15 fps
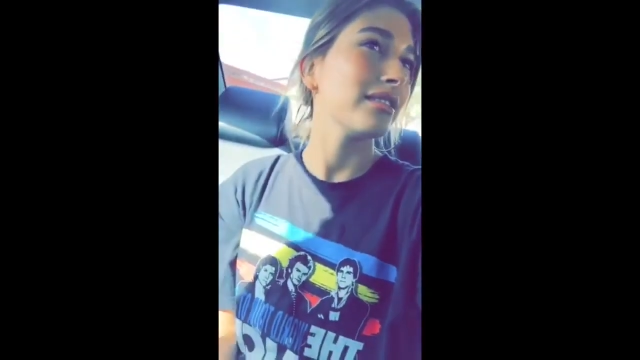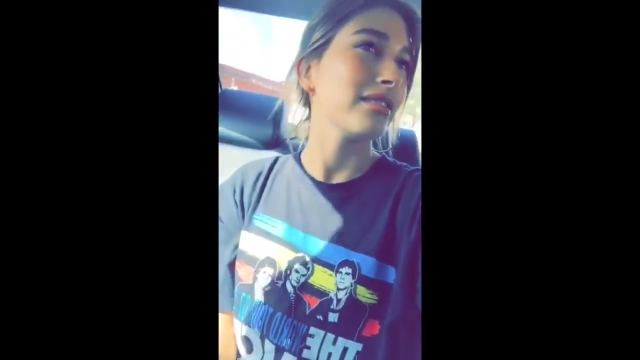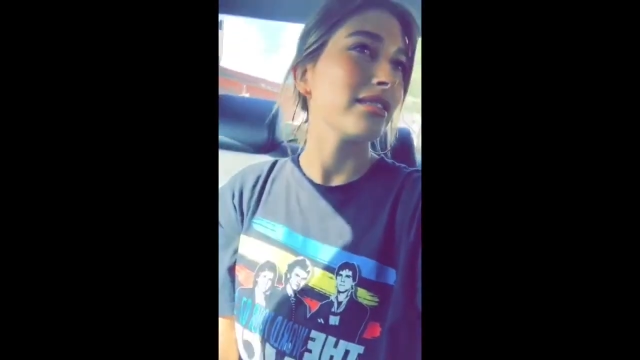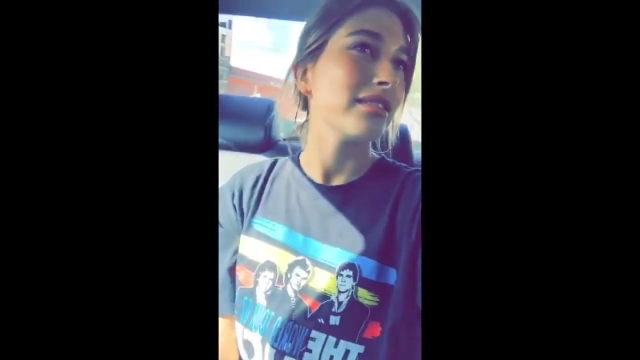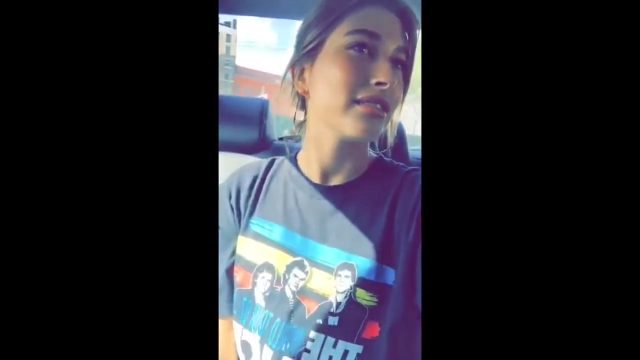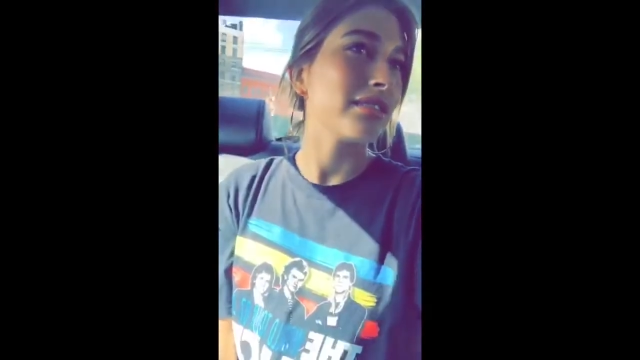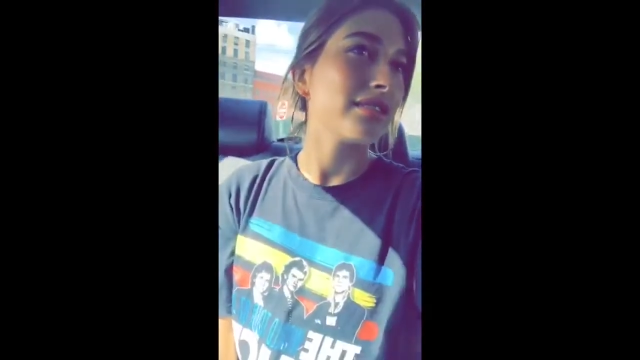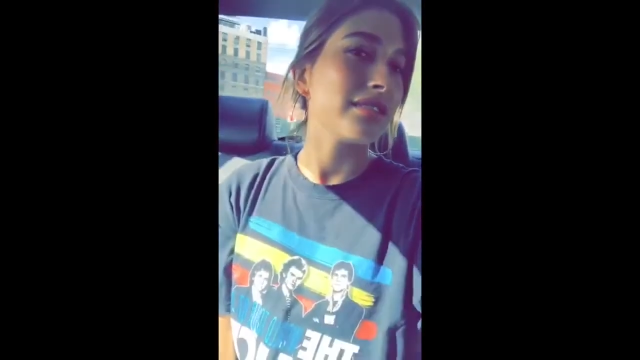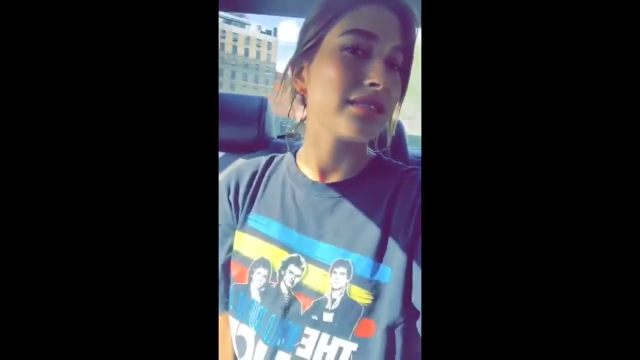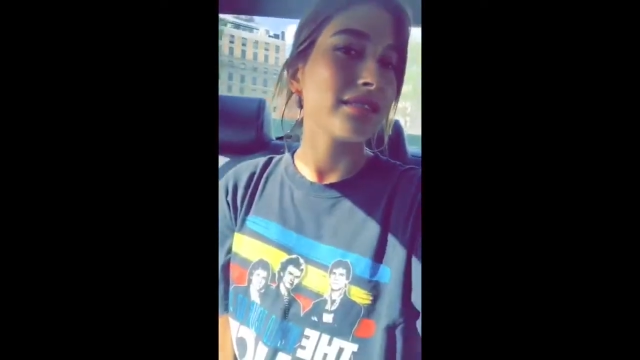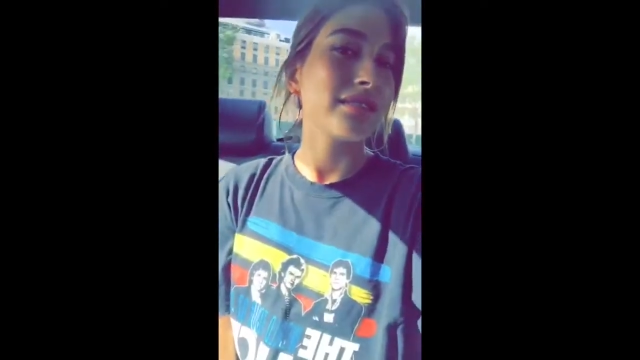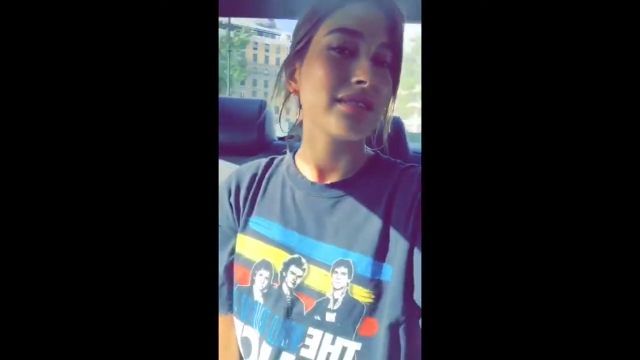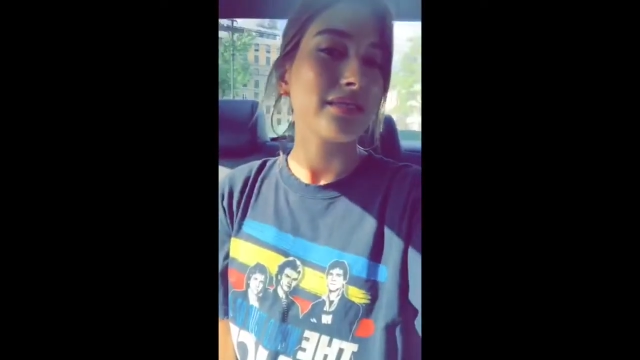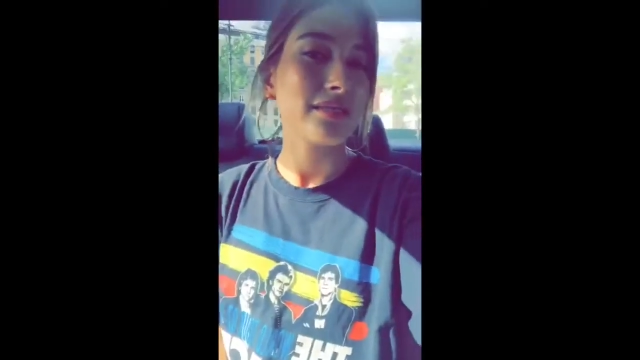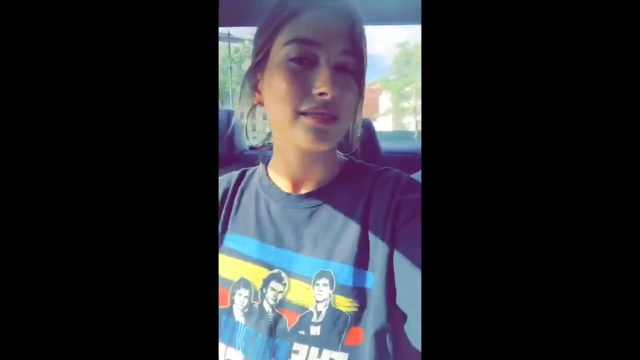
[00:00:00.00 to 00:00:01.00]
Because
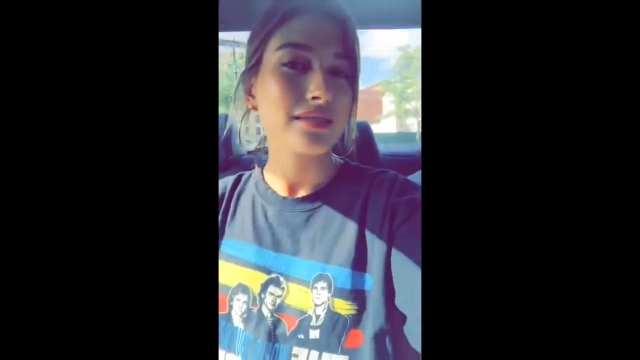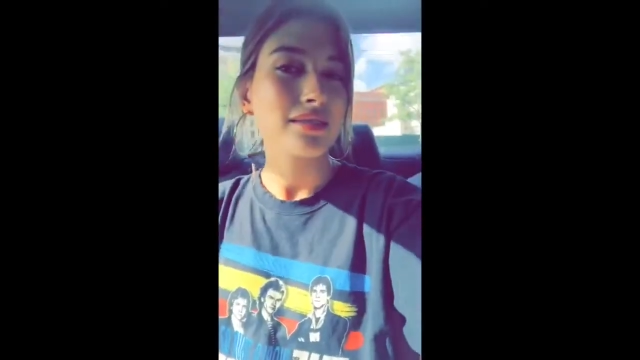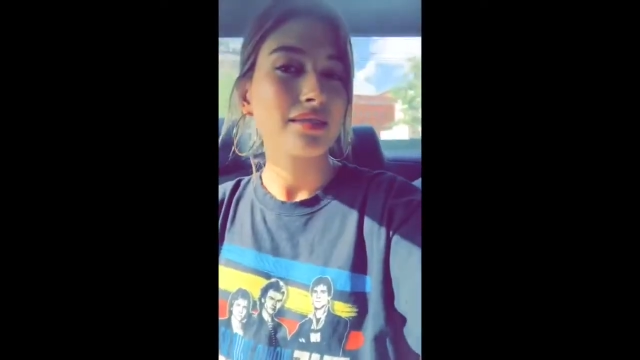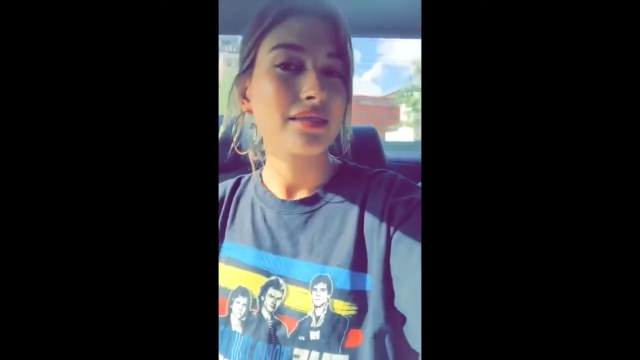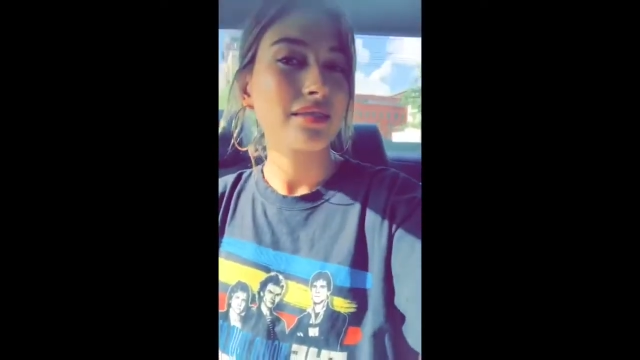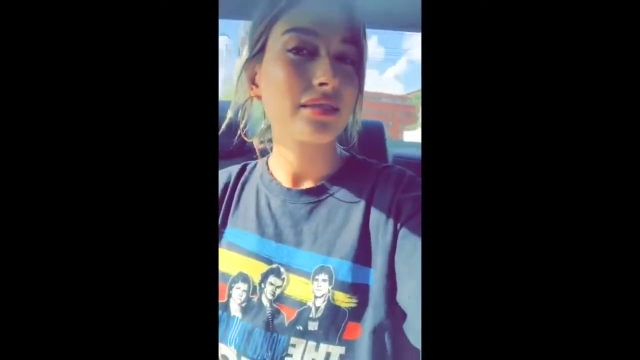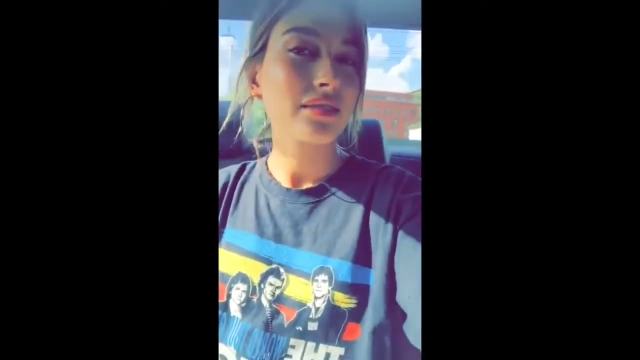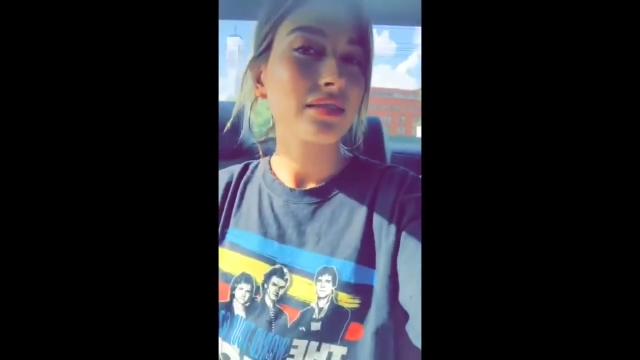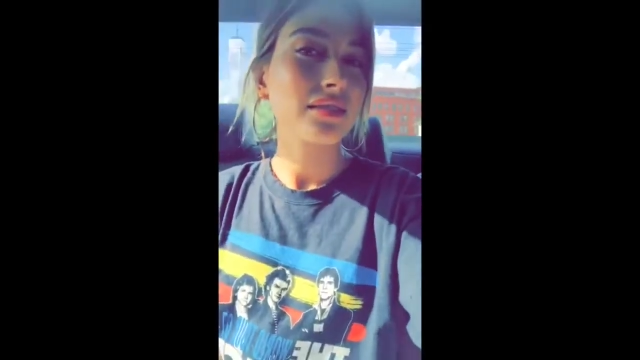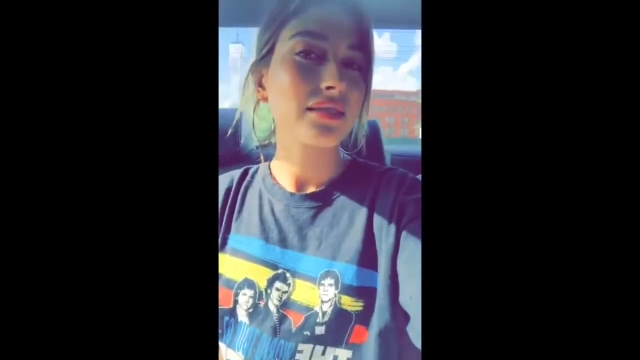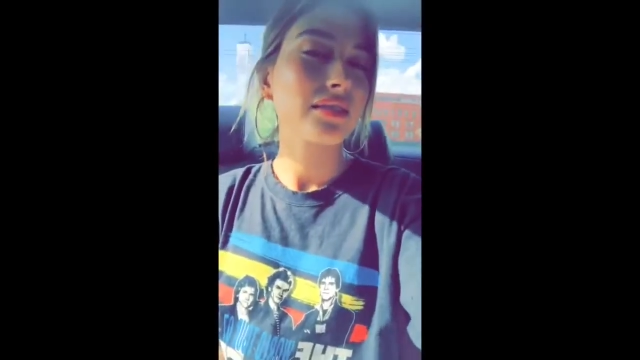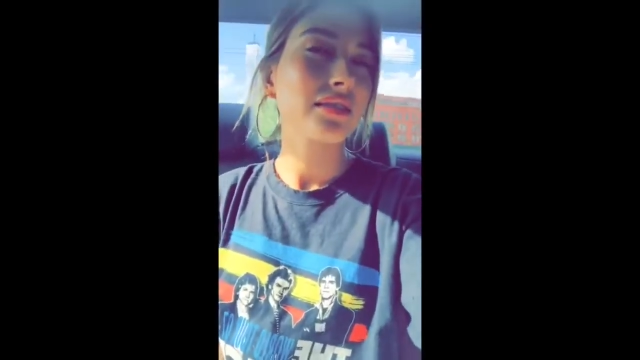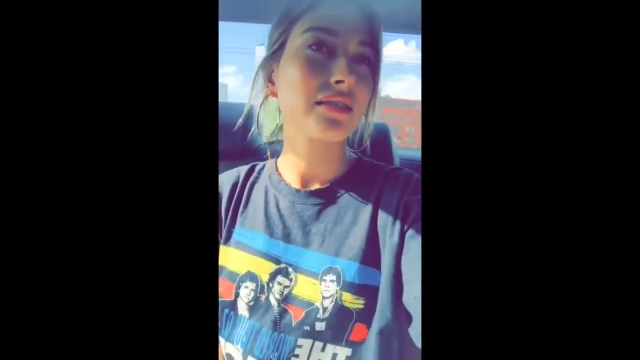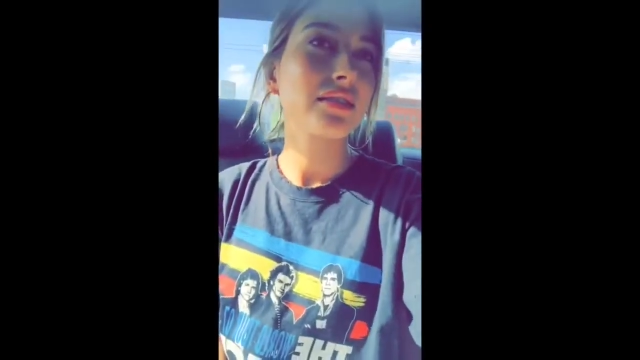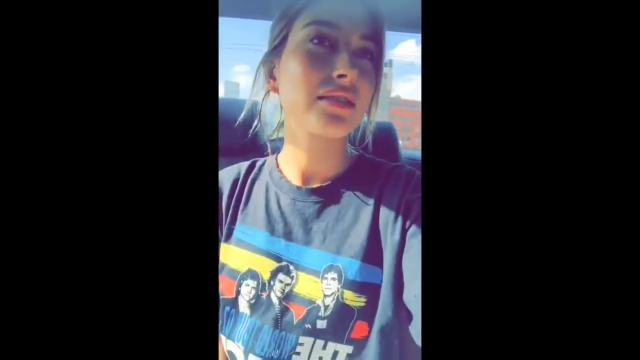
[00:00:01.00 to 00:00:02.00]

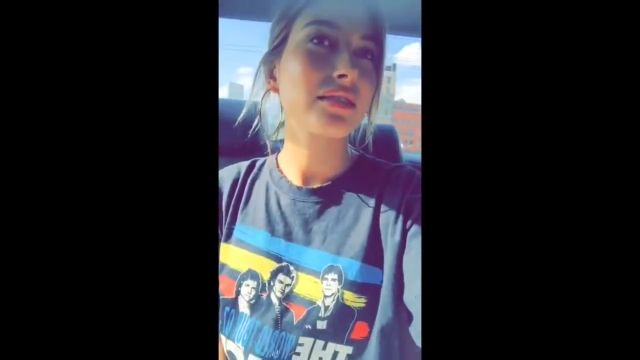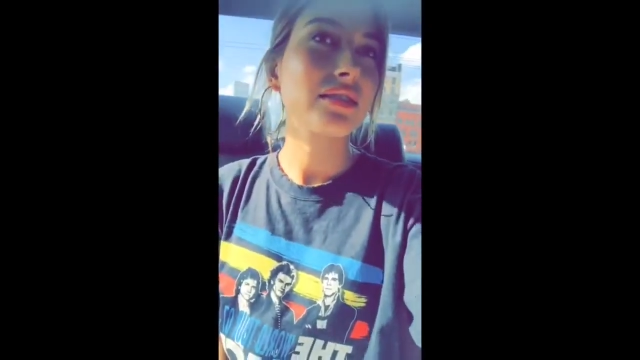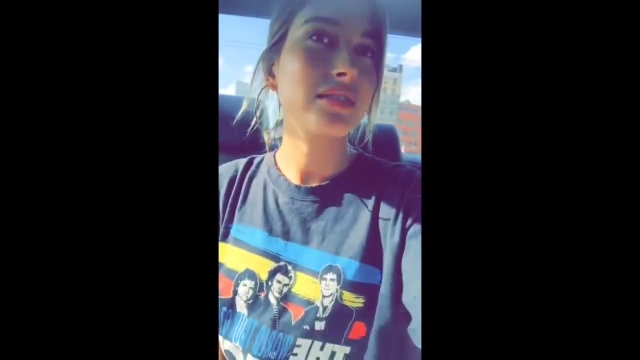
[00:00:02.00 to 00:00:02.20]
it's Happy